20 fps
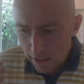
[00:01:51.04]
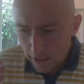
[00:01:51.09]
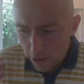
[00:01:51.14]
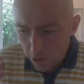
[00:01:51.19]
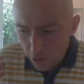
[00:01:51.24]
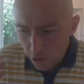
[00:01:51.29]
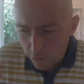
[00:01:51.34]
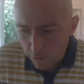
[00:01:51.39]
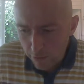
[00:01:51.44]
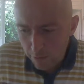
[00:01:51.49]

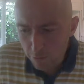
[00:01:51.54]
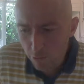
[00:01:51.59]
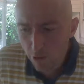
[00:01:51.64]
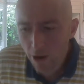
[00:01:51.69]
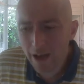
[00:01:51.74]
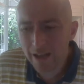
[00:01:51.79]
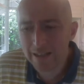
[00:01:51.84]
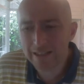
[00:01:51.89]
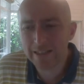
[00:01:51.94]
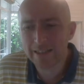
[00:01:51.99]
the
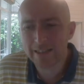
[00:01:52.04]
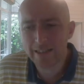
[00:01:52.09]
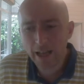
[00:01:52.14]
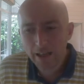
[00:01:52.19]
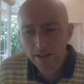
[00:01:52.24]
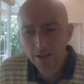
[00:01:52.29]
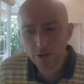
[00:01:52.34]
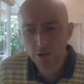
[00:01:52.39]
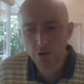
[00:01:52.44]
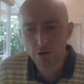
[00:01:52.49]
more I
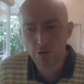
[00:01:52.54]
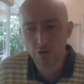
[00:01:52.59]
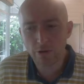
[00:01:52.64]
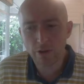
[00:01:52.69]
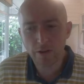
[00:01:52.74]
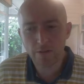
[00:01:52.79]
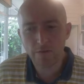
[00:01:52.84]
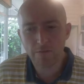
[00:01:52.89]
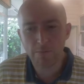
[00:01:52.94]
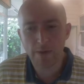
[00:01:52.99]
started to
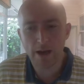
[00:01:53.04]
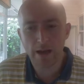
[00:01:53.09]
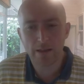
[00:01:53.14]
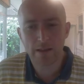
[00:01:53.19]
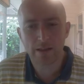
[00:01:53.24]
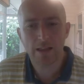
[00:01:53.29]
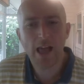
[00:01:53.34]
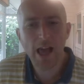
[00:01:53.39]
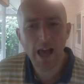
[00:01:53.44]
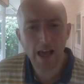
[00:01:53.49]
live my
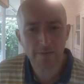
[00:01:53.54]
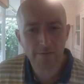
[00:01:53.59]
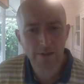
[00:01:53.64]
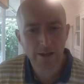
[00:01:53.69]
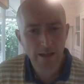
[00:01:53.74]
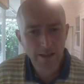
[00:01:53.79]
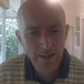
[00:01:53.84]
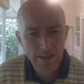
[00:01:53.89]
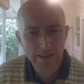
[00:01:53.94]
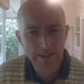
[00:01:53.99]
life, I
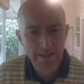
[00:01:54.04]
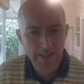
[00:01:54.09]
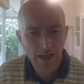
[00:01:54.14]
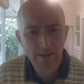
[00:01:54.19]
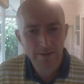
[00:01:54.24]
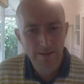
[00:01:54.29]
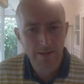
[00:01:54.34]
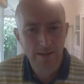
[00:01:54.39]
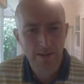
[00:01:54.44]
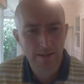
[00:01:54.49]
kind of
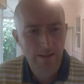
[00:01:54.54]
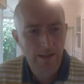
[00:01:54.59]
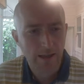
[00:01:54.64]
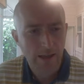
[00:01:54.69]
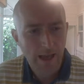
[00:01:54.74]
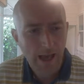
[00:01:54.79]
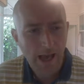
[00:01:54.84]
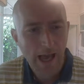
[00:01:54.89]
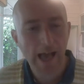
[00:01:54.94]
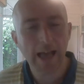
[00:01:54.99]
started
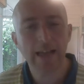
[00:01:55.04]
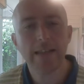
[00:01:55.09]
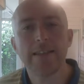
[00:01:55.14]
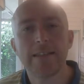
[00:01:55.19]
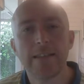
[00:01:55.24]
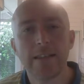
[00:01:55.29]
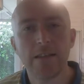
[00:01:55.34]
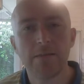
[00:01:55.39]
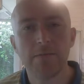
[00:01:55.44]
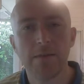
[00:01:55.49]

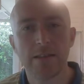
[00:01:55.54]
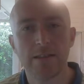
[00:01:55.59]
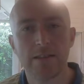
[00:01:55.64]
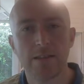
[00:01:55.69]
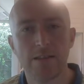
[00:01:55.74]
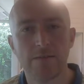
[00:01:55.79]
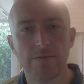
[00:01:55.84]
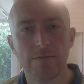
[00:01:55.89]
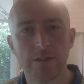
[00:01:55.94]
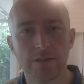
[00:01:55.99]
asking
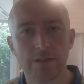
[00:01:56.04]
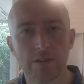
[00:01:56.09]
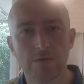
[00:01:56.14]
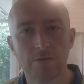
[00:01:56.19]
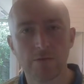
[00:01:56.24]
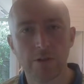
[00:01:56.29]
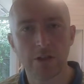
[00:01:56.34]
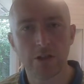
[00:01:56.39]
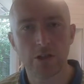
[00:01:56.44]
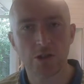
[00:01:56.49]
myself this
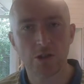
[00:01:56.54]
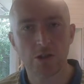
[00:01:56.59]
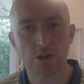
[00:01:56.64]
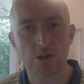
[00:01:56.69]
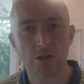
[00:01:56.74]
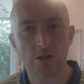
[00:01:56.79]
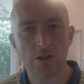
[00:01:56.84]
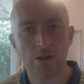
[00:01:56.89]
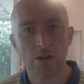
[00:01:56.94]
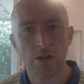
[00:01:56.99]

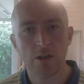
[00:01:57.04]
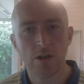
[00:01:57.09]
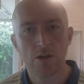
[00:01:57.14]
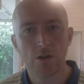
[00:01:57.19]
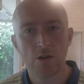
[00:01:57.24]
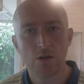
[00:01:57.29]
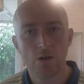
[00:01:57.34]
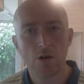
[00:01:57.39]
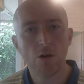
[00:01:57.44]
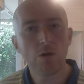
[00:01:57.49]
question
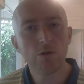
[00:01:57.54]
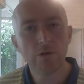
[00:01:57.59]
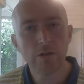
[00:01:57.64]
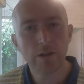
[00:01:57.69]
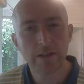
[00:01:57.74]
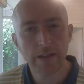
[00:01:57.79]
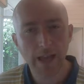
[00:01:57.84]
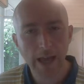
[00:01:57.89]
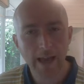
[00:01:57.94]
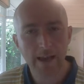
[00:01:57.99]
all the
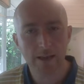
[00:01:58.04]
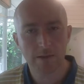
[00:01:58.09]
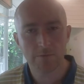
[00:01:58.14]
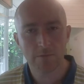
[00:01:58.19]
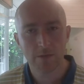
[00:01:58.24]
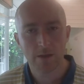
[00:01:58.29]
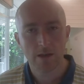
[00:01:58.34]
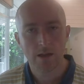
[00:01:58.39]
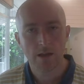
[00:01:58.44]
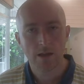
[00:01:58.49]
time.
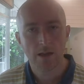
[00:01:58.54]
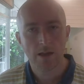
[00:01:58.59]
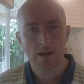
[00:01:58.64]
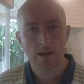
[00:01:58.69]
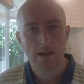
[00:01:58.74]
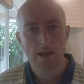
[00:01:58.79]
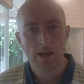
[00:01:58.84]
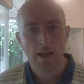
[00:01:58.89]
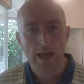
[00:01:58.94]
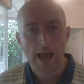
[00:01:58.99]

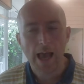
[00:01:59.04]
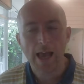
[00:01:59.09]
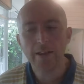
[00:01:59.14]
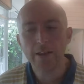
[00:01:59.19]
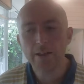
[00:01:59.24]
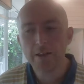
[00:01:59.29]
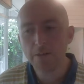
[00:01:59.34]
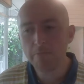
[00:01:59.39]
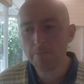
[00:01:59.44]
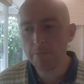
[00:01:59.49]
And
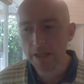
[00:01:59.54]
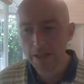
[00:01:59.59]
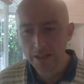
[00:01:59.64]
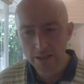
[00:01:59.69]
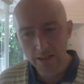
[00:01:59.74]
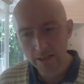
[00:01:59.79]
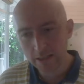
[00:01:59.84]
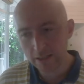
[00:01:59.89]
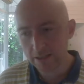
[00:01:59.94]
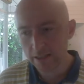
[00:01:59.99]
it
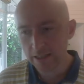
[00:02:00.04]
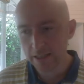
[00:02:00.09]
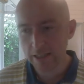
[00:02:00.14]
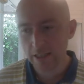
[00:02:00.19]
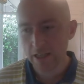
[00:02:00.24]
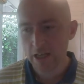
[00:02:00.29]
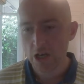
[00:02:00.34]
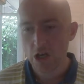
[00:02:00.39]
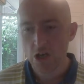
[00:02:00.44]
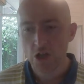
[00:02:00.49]

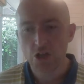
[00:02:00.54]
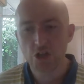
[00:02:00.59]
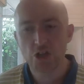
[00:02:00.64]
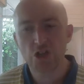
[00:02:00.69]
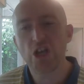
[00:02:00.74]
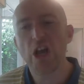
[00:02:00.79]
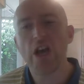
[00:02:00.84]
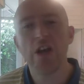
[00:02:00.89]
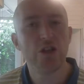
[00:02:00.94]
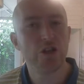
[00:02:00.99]
immediately
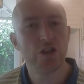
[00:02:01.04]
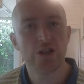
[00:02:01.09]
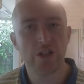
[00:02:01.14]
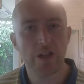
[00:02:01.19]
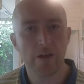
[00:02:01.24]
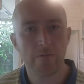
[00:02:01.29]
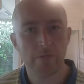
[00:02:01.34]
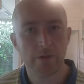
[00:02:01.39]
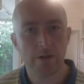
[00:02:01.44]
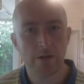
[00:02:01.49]
changed
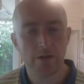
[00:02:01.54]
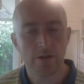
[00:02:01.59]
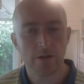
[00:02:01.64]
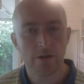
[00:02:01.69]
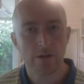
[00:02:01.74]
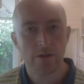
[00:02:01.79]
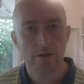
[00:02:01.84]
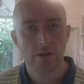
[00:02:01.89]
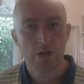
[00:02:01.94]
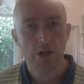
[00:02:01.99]
something.
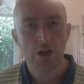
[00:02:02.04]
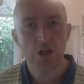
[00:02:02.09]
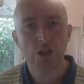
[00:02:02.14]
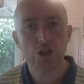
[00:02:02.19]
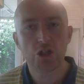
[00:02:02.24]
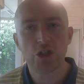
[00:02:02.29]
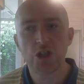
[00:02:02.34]
It